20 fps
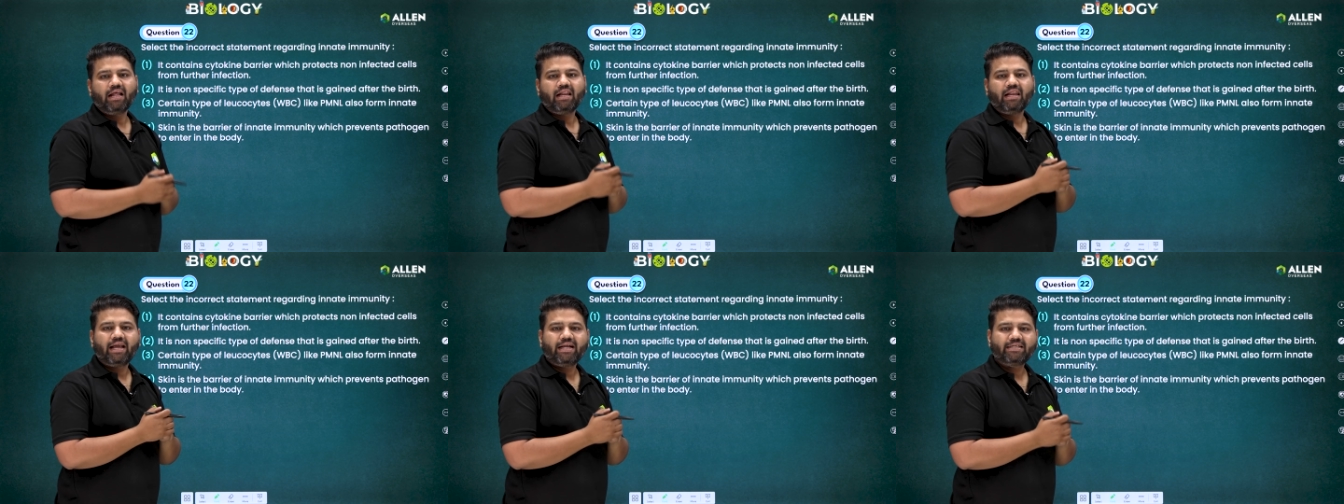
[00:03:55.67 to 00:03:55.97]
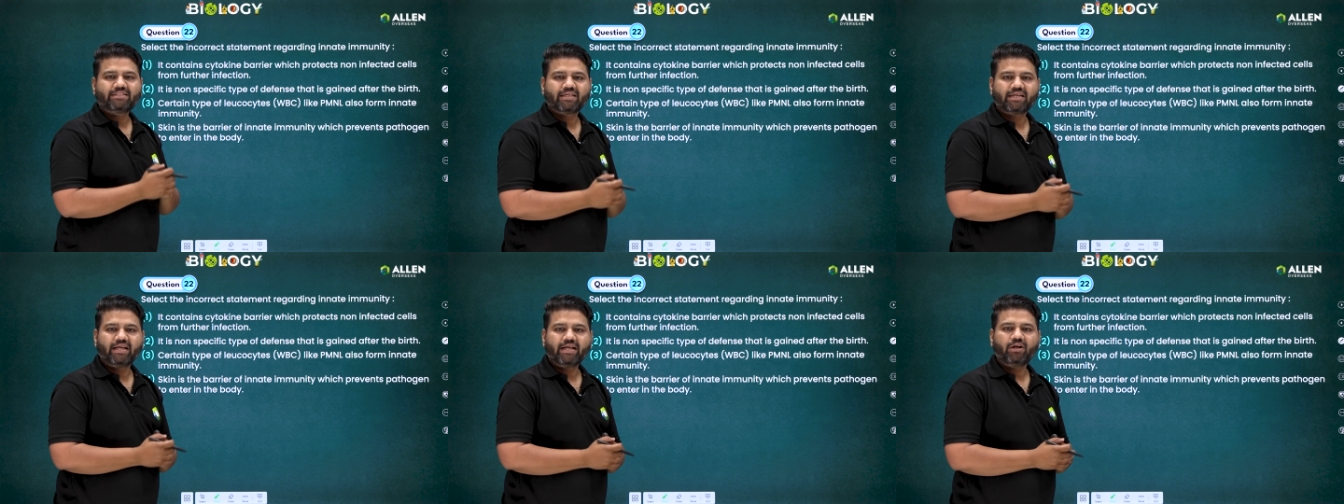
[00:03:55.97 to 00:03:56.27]

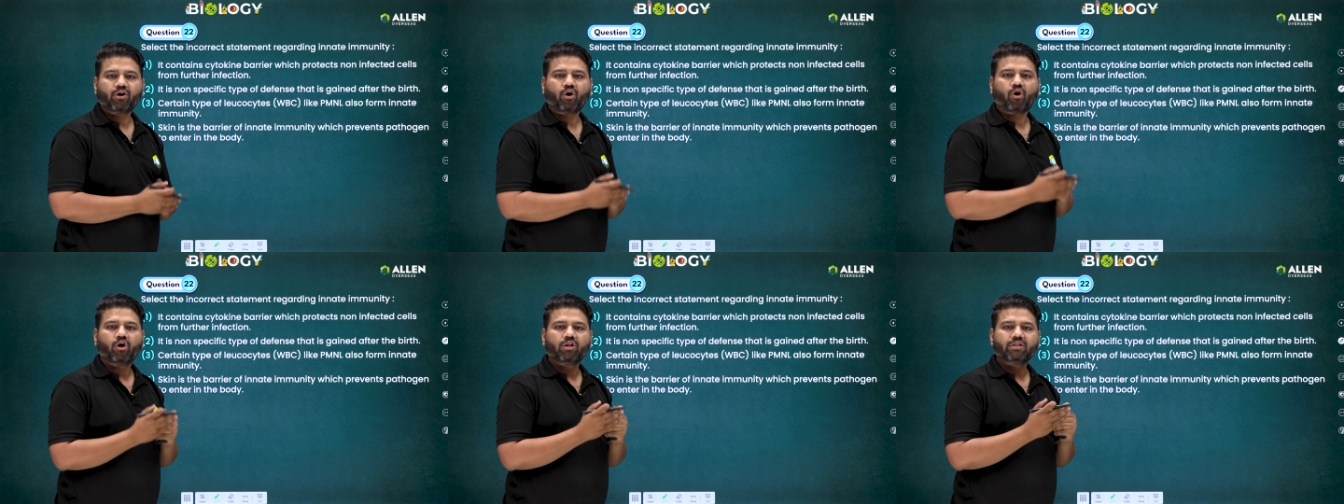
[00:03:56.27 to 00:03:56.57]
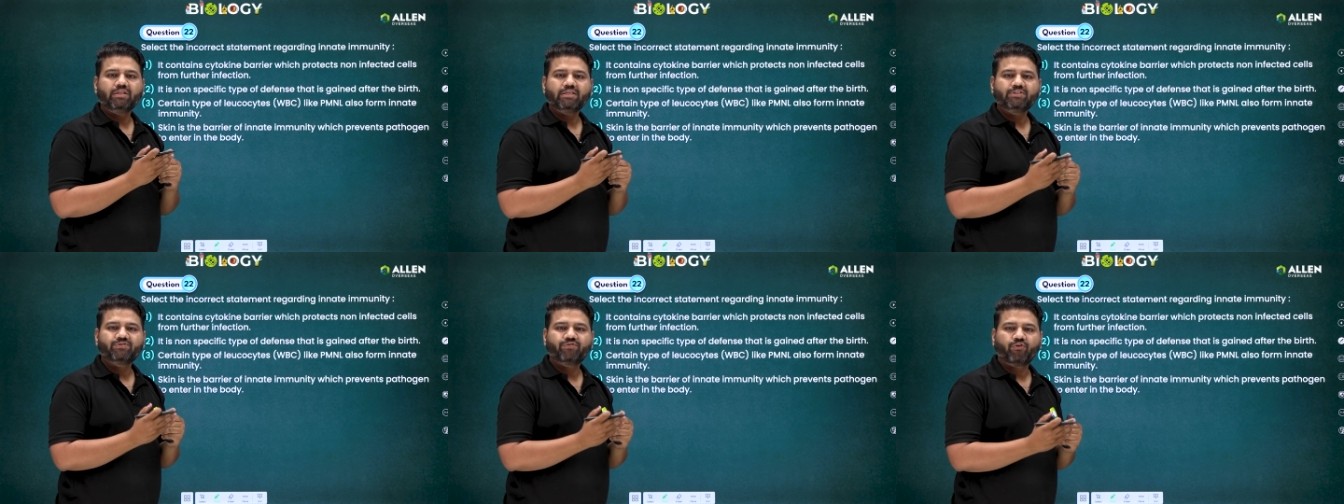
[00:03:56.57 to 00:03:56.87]
Let's read all
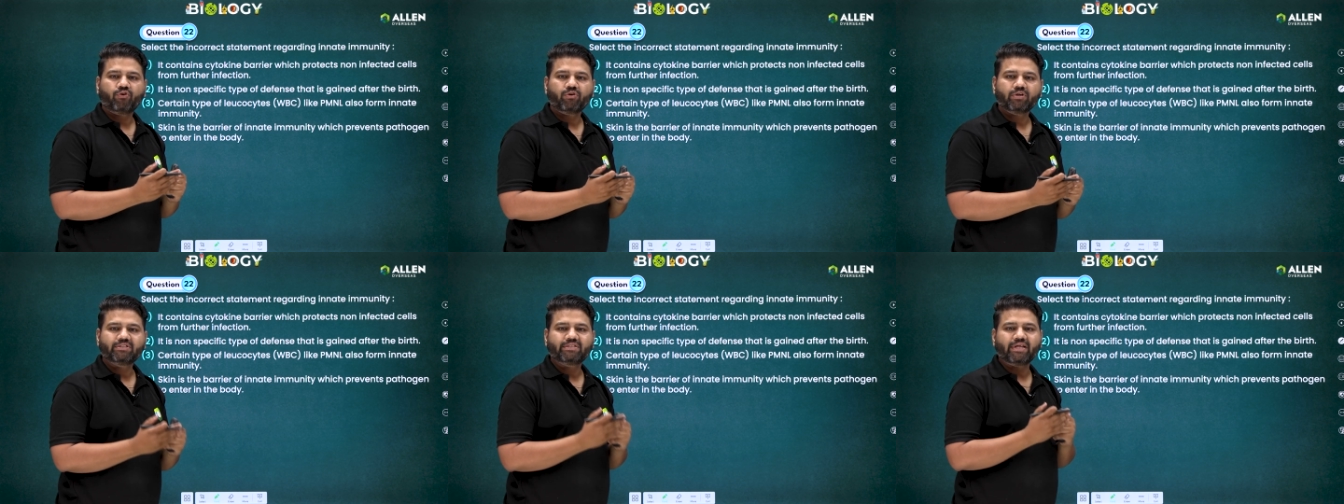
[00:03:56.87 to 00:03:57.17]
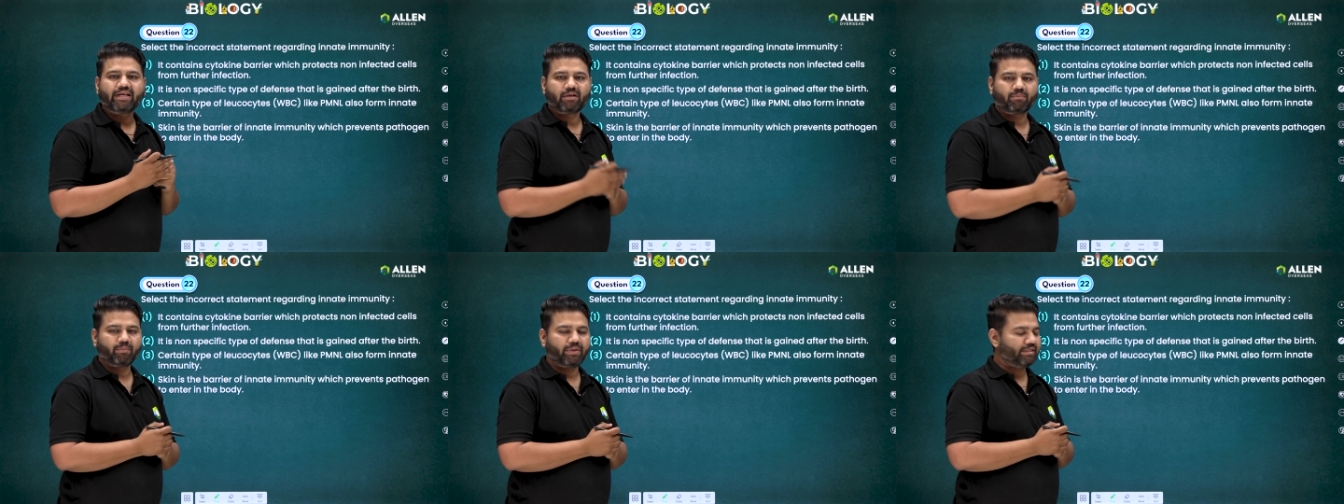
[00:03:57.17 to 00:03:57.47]
these four
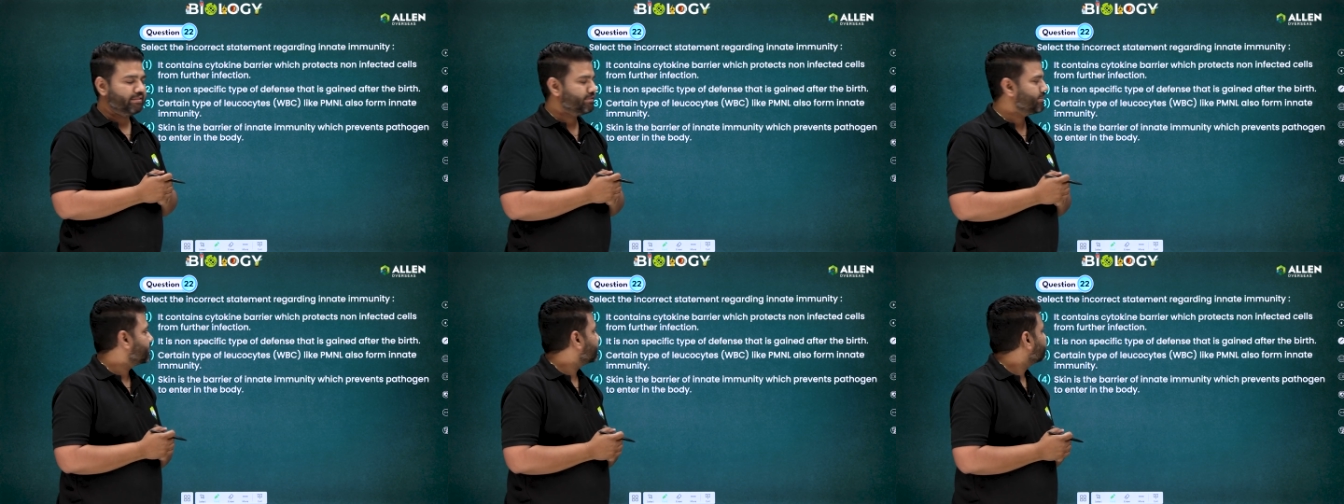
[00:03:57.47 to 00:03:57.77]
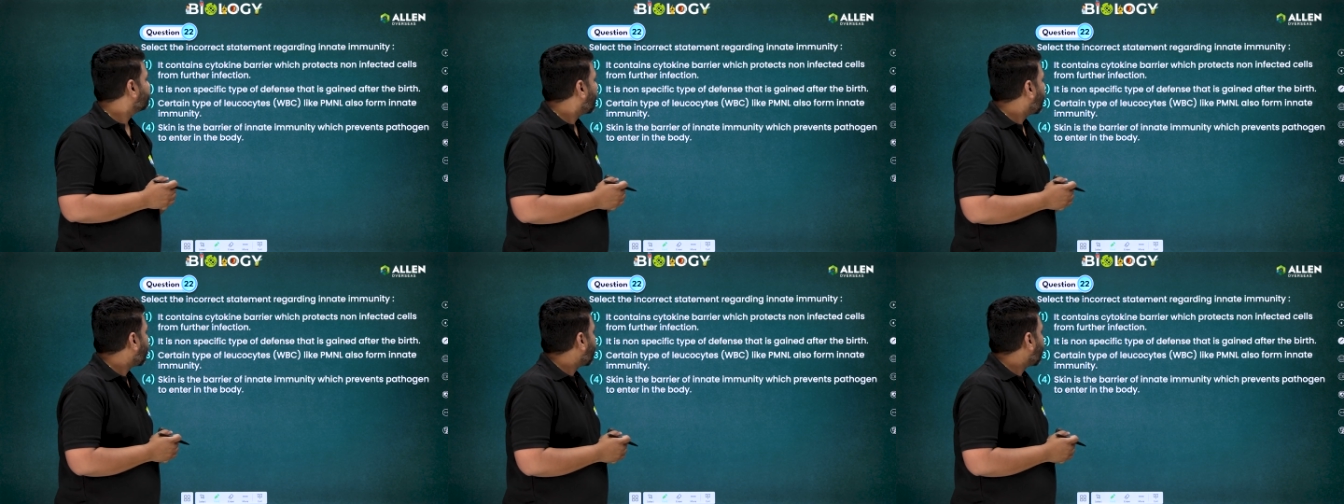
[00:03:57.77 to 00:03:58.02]
statements.